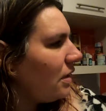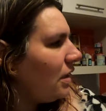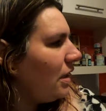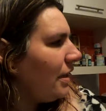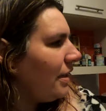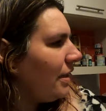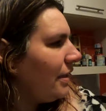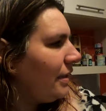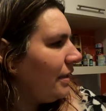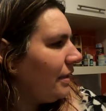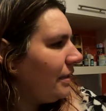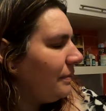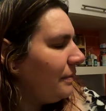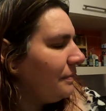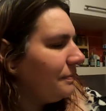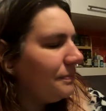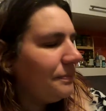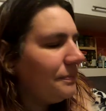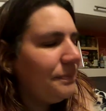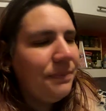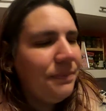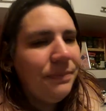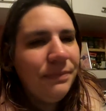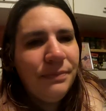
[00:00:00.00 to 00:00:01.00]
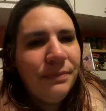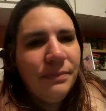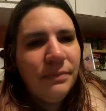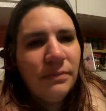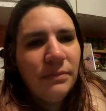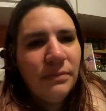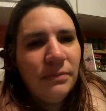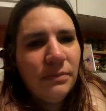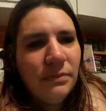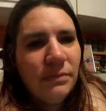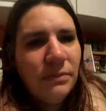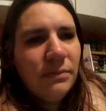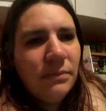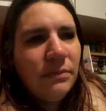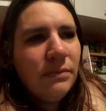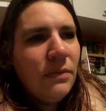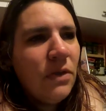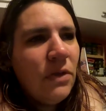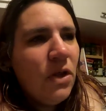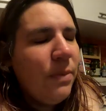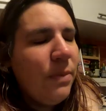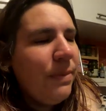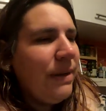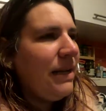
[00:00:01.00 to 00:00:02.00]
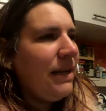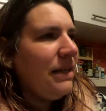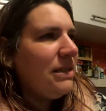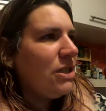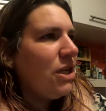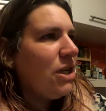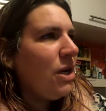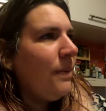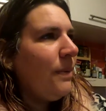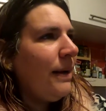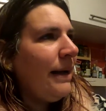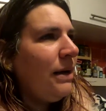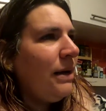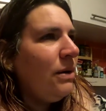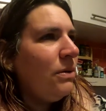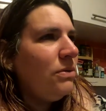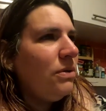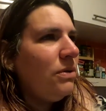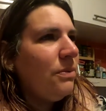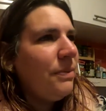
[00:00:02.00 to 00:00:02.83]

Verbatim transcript: Um, not being able to go out,